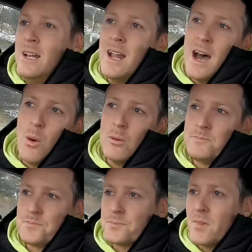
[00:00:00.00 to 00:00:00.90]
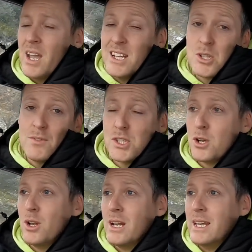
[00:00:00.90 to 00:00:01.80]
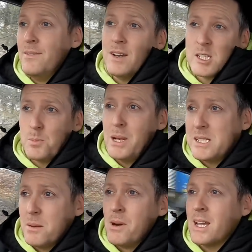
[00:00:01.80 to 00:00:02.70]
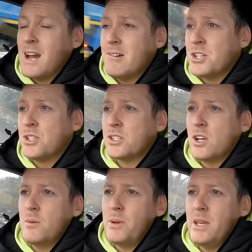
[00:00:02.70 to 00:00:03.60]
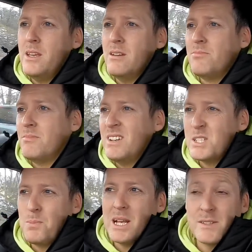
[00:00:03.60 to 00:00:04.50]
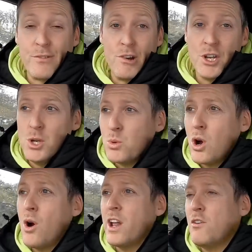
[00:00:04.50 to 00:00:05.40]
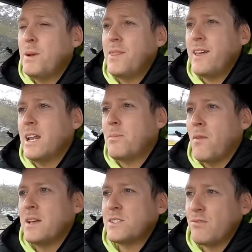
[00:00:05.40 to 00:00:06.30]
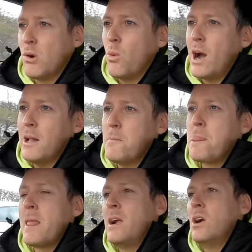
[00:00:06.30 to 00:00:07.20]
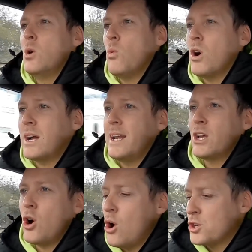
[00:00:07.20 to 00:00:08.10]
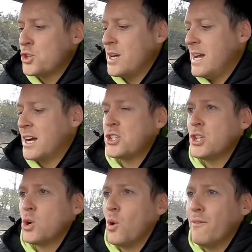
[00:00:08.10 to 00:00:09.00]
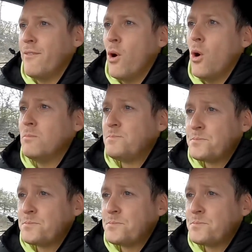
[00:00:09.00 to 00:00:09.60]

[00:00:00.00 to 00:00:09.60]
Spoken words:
Now, it's obviously going to leave a space in my garage. There's going to be a space for a new car. Now, I've been thinking about this for a while. What kind of car should I actually go for?